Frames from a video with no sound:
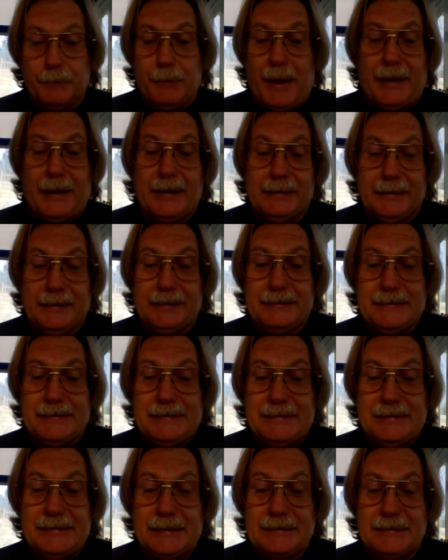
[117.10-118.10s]
back in
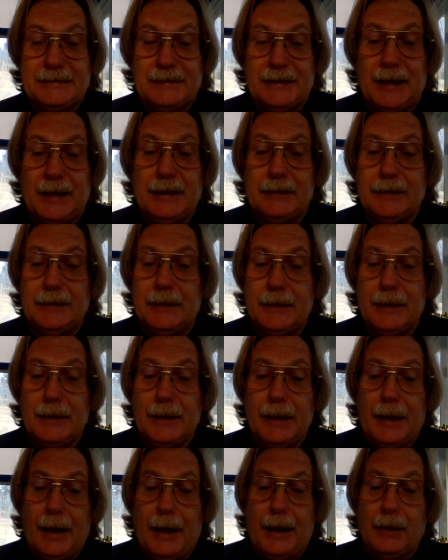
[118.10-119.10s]
1968
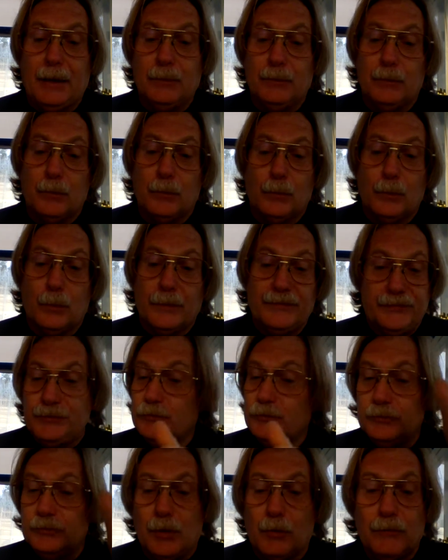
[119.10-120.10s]
and was
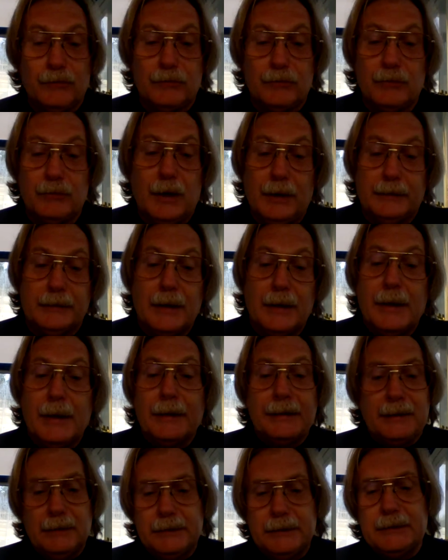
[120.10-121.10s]
soon overrun,
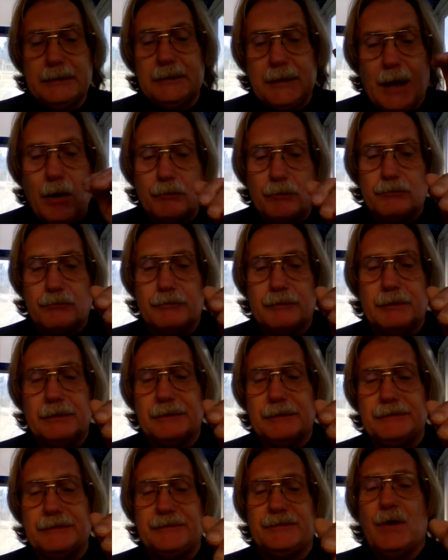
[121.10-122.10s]
killing
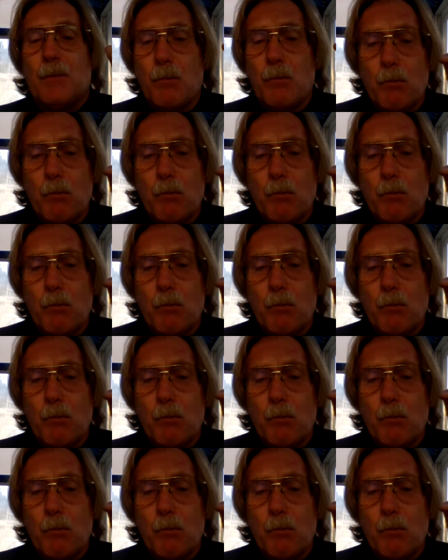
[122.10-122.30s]
countless